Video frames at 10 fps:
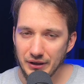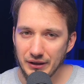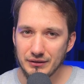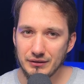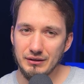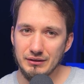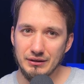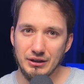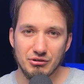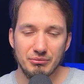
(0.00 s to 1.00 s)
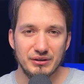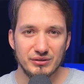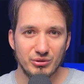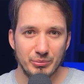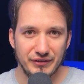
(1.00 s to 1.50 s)
need an
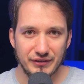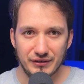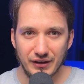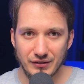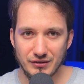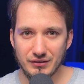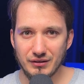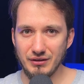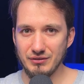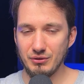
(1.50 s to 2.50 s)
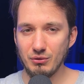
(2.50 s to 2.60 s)
intermediate representation in